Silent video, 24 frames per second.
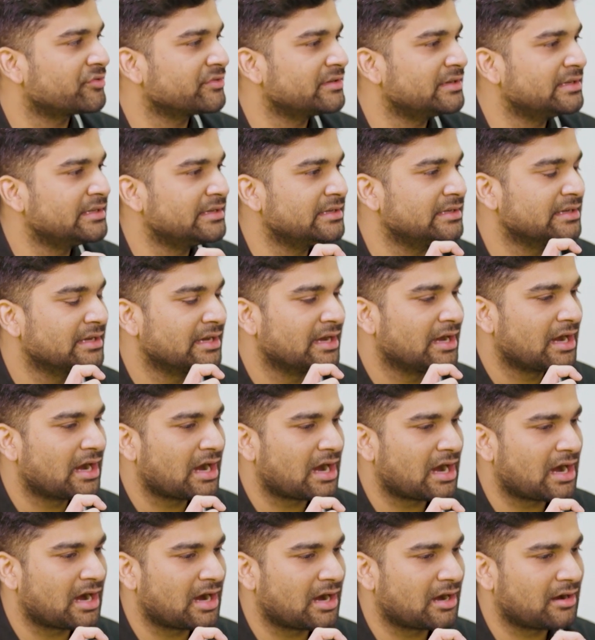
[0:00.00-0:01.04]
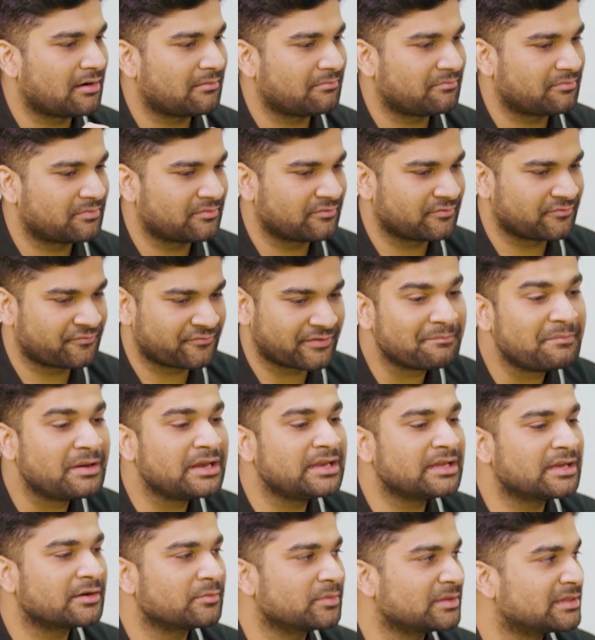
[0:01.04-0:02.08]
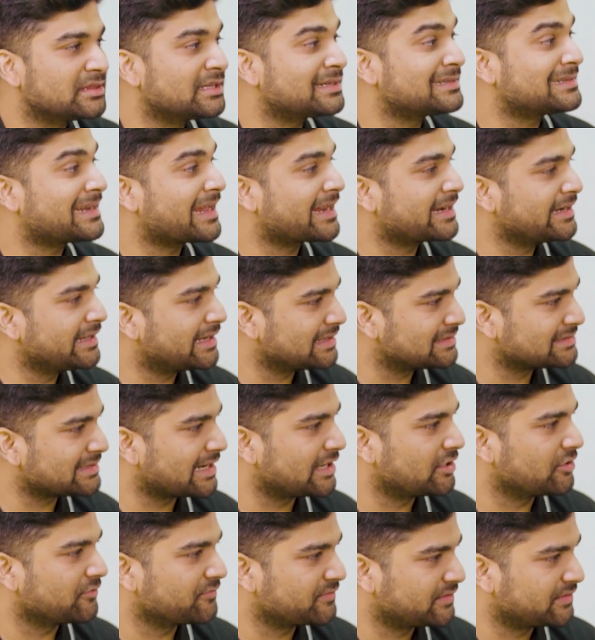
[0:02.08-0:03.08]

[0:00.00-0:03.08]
really familiar with the technical side of